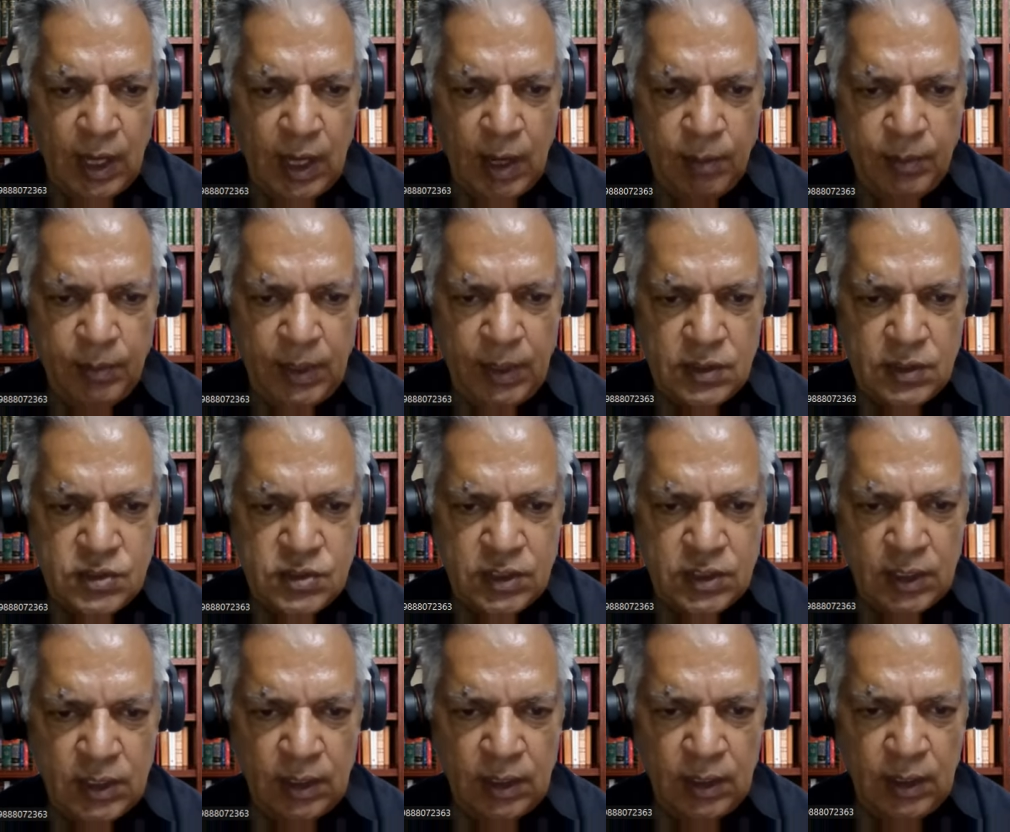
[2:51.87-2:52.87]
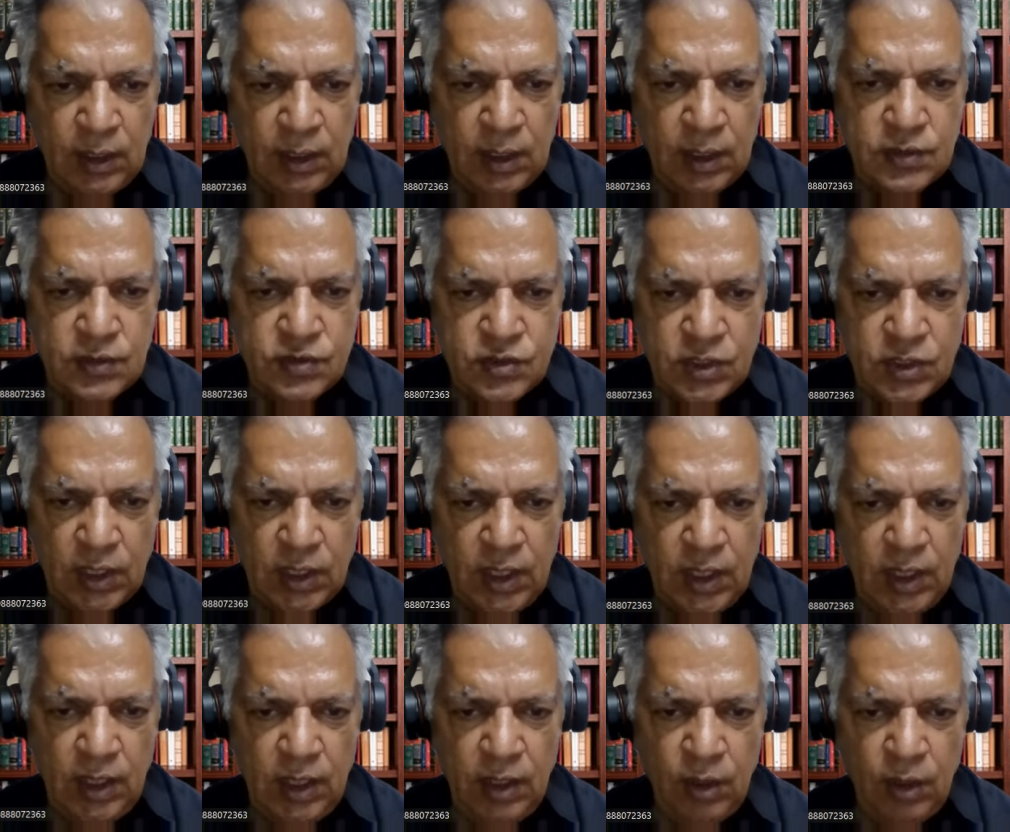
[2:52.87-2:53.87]
evidencing
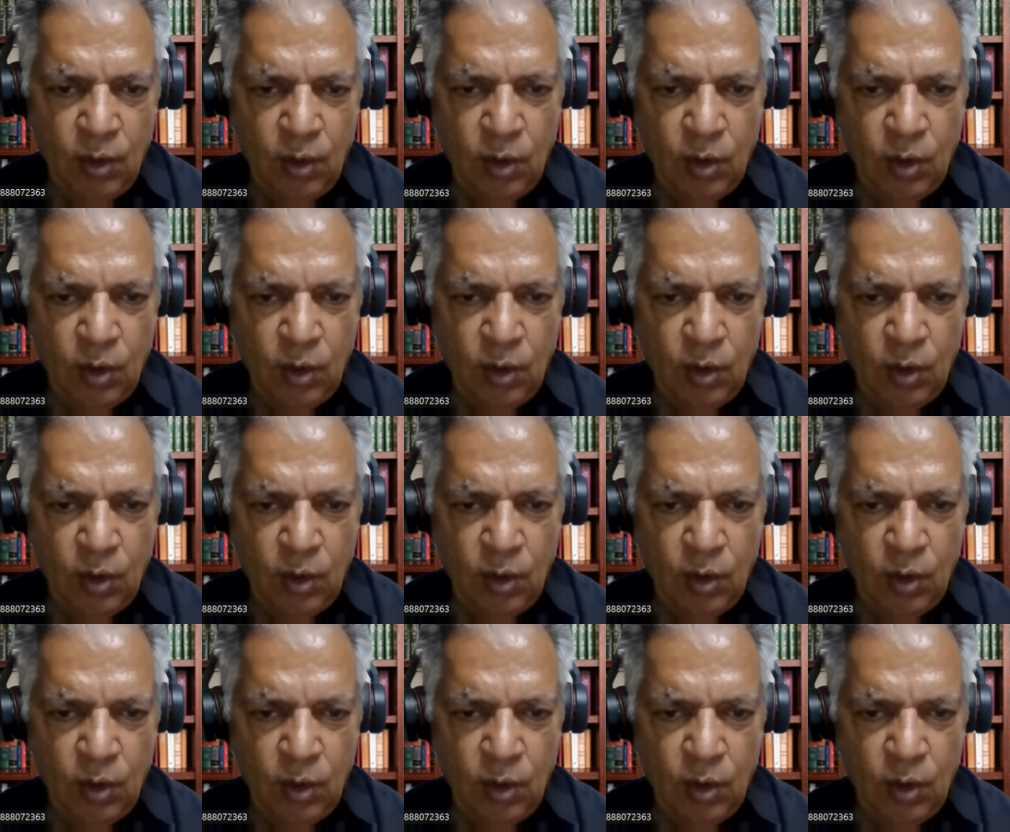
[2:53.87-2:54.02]
sale